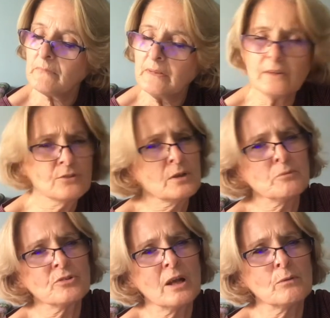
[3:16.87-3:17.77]
the
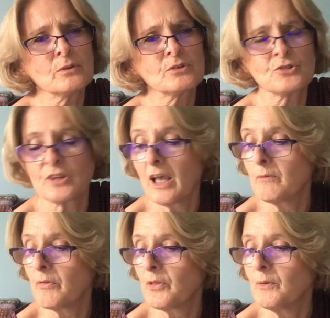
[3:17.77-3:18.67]
scripture I want to share
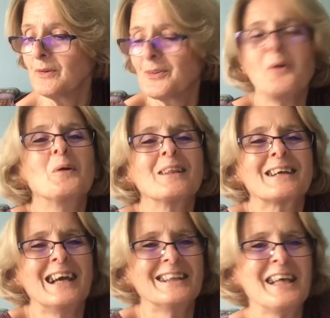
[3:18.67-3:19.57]
with you, as all the
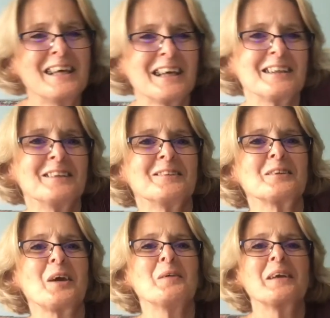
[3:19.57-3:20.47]
kittens are
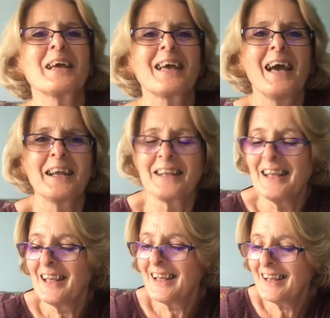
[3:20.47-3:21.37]
going again,
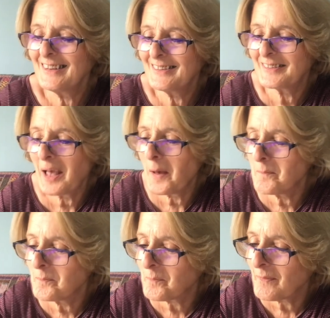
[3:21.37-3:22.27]

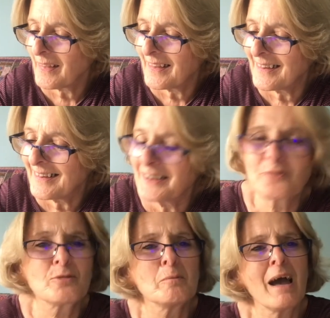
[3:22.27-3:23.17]

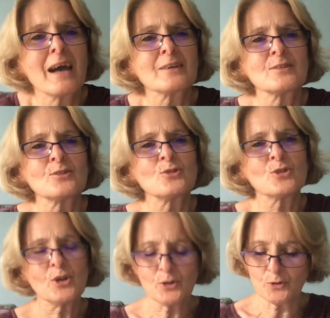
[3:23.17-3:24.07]
is from Acts
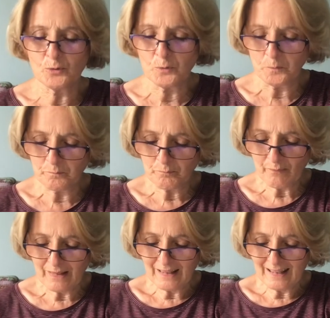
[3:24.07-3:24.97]
2.
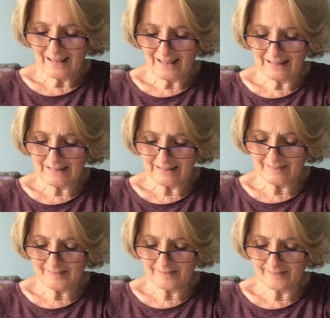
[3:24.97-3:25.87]
And
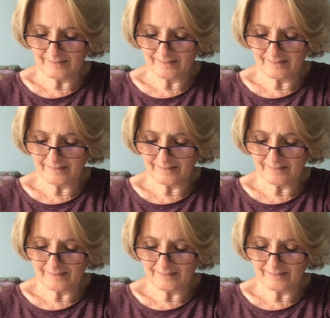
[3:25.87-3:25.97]
it's